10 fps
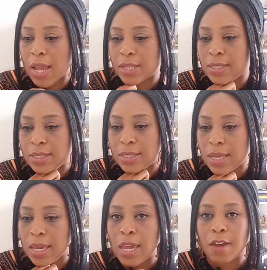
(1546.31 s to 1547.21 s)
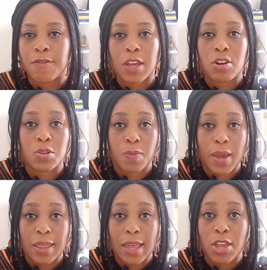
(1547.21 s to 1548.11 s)
and see if there's a
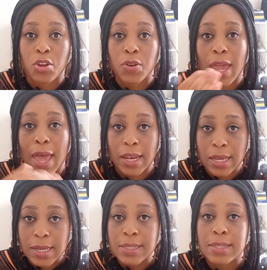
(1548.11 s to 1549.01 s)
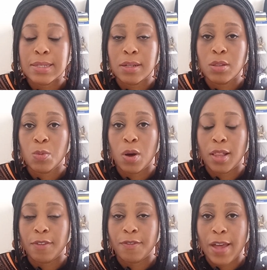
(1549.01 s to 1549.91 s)
way that you can still
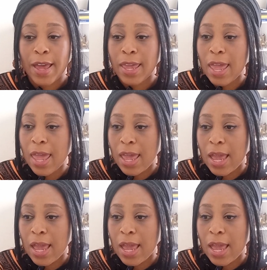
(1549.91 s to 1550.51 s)
qualify,